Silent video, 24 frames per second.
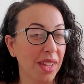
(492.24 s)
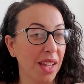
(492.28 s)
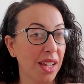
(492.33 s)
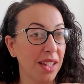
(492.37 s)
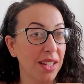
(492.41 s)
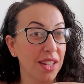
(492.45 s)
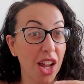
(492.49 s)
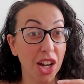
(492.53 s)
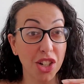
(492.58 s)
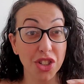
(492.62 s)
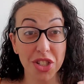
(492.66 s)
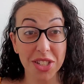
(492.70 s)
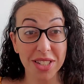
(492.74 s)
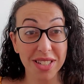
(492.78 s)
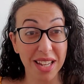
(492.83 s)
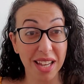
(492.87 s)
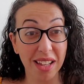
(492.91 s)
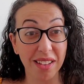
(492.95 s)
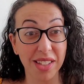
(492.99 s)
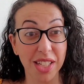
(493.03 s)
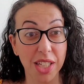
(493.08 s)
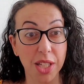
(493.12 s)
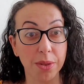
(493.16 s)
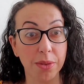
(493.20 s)
Not just
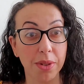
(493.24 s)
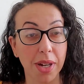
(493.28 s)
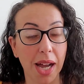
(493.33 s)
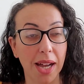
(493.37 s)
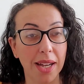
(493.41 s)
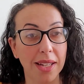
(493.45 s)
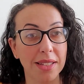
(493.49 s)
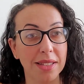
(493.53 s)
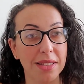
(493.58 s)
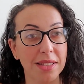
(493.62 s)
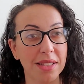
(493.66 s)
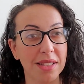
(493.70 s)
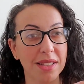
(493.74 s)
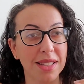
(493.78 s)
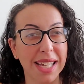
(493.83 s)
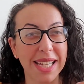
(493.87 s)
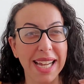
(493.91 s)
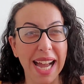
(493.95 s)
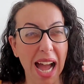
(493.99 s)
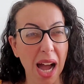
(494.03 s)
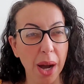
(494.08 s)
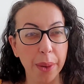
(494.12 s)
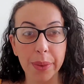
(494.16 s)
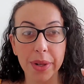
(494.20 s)
daily, you guys, like
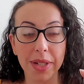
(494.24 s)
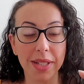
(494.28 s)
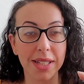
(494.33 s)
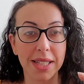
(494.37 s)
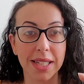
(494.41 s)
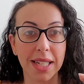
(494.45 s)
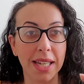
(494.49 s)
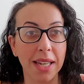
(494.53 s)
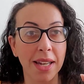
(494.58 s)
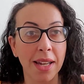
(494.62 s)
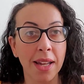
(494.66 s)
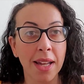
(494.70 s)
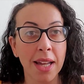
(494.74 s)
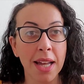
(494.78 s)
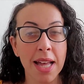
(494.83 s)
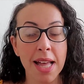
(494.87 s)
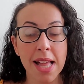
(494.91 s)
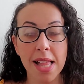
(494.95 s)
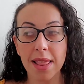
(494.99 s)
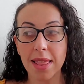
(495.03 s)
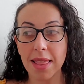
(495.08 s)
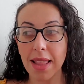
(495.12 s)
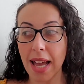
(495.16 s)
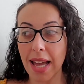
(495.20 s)
hourly.
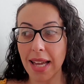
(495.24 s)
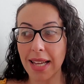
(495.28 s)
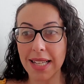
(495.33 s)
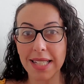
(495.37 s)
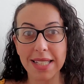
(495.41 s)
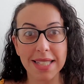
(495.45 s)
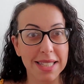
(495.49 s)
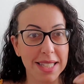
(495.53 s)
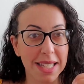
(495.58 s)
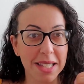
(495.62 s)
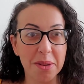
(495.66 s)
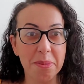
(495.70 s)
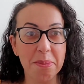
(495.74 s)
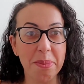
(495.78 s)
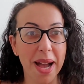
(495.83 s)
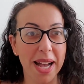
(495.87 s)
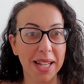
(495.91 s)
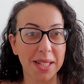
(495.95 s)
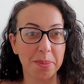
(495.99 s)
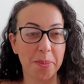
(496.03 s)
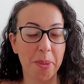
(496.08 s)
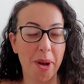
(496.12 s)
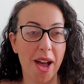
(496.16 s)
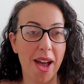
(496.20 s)
Like, see them
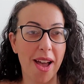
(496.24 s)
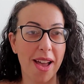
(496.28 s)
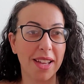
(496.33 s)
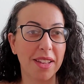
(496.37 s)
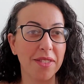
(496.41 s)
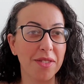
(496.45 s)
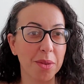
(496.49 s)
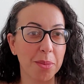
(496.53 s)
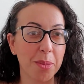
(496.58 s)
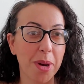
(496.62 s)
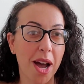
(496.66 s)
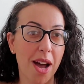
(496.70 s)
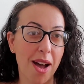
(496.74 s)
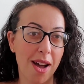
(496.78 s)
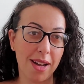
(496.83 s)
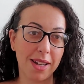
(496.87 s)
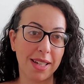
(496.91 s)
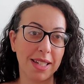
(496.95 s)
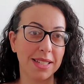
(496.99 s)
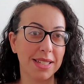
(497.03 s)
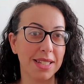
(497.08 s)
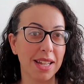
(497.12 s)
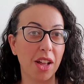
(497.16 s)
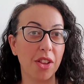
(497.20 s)
pass by, give them a hug,
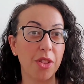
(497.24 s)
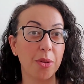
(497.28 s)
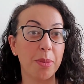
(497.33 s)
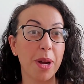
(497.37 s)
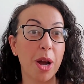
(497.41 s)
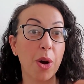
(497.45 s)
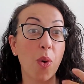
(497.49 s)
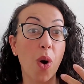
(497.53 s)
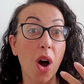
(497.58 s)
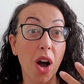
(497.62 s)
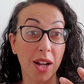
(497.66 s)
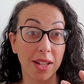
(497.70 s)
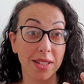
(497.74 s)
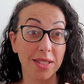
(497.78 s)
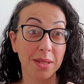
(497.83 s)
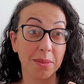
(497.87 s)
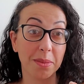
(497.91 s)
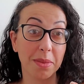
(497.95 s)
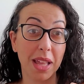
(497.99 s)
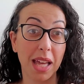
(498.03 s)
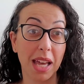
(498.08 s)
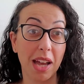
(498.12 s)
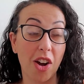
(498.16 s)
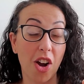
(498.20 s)
and tell them how awesome
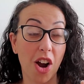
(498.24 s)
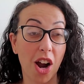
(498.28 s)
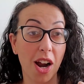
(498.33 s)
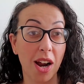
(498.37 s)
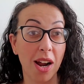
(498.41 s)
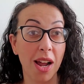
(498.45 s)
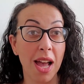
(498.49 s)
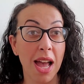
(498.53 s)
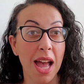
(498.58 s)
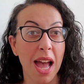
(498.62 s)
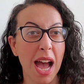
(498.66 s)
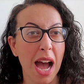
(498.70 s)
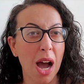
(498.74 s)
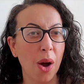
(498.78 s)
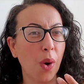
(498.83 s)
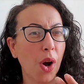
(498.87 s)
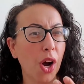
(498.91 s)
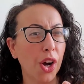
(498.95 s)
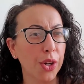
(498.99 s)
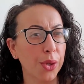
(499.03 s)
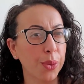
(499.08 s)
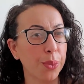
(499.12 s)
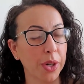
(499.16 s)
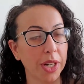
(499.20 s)
they are, how
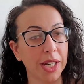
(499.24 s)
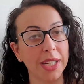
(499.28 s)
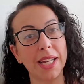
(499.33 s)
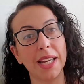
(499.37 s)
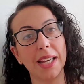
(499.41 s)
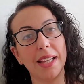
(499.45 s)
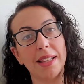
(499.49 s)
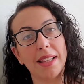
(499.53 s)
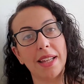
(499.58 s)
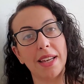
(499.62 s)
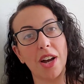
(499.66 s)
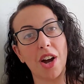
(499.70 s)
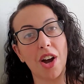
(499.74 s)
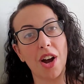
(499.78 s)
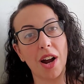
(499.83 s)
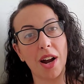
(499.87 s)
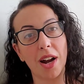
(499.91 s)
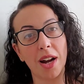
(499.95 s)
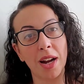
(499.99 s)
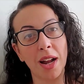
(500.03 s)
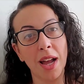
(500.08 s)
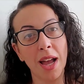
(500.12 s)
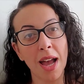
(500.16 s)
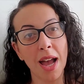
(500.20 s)
hardworking they
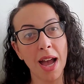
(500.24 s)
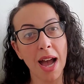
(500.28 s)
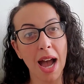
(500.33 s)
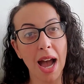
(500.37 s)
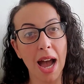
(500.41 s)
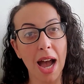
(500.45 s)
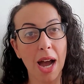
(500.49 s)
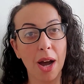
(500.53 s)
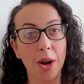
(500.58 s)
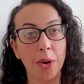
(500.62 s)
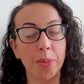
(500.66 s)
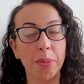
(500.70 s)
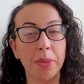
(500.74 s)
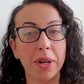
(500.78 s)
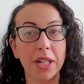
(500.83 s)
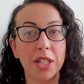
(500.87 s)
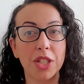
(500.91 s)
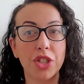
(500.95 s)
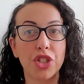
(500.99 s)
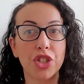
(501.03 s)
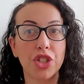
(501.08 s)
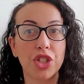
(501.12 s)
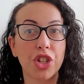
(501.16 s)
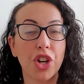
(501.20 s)
are, how
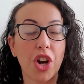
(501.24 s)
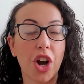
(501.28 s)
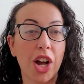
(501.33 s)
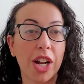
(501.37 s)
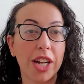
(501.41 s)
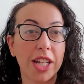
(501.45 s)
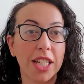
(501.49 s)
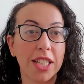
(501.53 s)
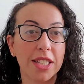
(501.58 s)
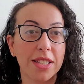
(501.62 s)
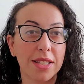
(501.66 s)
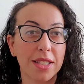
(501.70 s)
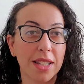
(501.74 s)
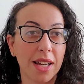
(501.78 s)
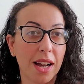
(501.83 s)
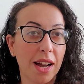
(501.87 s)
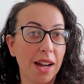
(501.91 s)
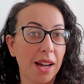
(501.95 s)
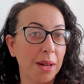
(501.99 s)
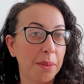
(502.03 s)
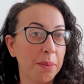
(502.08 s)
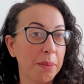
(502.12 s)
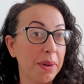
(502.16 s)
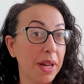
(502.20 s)
much God is
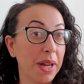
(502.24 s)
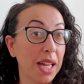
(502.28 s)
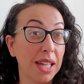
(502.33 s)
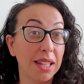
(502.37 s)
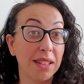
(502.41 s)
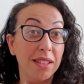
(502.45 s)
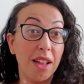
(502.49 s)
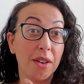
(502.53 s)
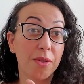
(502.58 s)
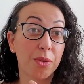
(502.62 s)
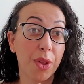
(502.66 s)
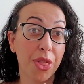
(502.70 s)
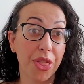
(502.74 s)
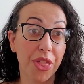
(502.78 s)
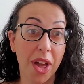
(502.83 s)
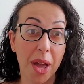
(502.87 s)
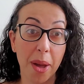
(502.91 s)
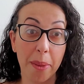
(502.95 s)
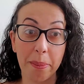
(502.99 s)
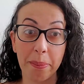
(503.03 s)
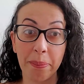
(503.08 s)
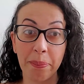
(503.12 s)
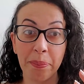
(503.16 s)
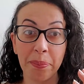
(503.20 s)
in love with
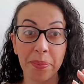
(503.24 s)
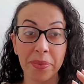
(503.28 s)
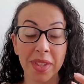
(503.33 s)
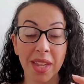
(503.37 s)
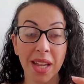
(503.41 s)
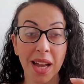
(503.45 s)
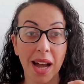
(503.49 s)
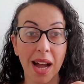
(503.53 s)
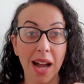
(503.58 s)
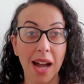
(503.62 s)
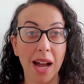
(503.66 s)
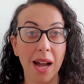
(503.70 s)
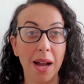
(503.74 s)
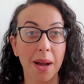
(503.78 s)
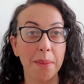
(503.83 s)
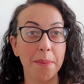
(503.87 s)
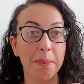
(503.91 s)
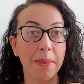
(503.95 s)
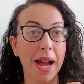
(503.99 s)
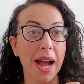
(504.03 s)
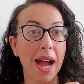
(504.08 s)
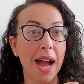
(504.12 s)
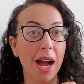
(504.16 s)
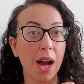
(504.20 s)
them,
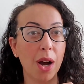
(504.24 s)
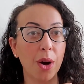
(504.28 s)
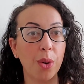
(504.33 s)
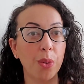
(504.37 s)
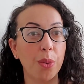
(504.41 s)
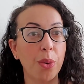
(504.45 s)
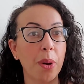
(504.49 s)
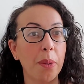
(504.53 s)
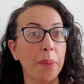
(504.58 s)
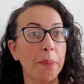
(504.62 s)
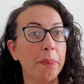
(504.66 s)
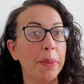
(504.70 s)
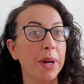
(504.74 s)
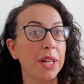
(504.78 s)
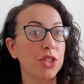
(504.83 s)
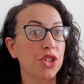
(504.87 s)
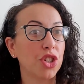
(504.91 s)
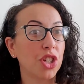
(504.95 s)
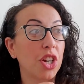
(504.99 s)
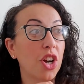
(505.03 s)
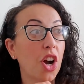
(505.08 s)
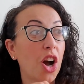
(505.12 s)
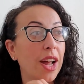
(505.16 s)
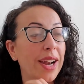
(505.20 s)
how
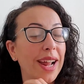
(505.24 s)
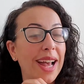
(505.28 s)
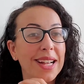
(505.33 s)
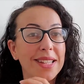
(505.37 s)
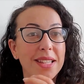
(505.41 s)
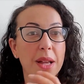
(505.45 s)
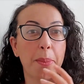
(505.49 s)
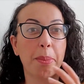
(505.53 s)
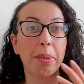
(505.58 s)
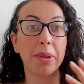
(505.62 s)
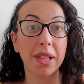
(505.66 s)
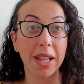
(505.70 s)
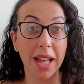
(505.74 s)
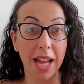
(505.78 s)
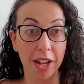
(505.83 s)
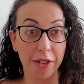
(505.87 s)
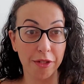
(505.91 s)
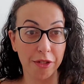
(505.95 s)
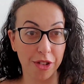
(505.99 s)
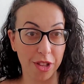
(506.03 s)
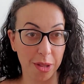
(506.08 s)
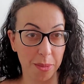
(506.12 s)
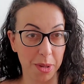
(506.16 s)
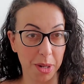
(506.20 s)
much God has a plan
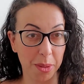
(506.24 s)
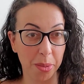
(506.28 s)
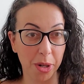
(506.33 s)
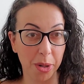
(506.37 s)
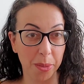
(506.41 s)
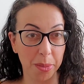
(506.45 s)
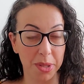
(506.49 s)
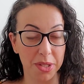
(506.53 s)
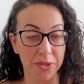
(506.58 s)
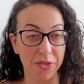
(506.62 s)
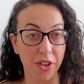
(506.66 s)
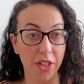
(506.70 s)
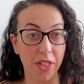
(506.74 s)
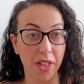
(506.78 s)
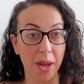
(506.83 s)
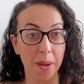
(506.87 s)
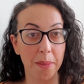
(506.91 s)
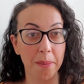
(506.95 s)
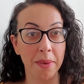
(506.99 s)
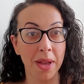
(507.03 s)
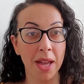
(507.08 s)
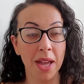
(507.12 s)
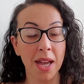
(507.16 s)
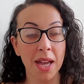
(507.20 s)
for them and a purpose for
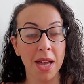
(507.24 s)
them.